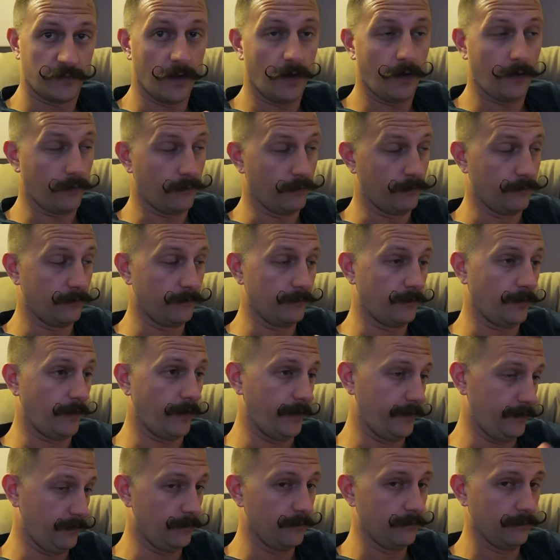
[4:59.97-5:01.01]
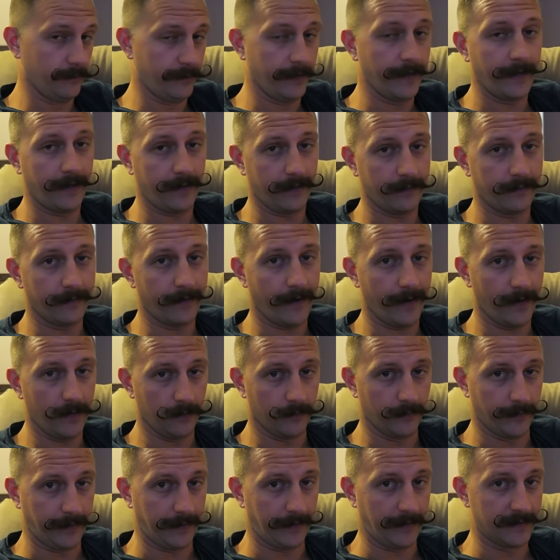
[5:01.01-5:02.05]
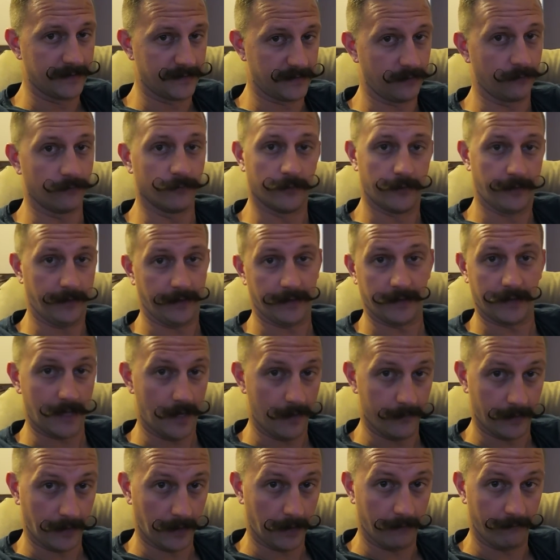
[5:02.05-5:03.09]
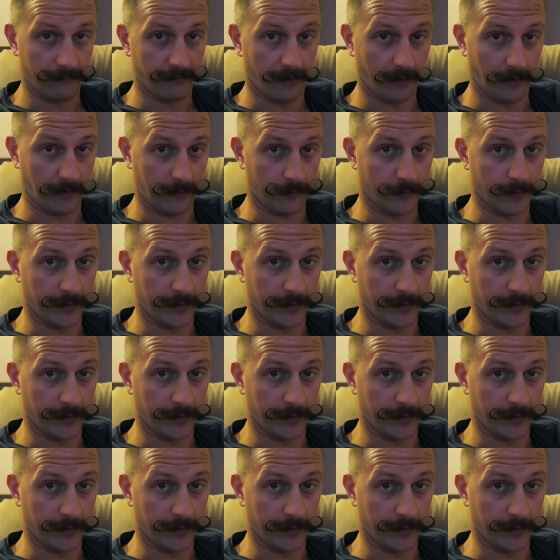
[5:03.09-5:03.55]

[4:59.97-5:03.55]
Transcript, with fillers: So I know that Halloween isn't really coming up very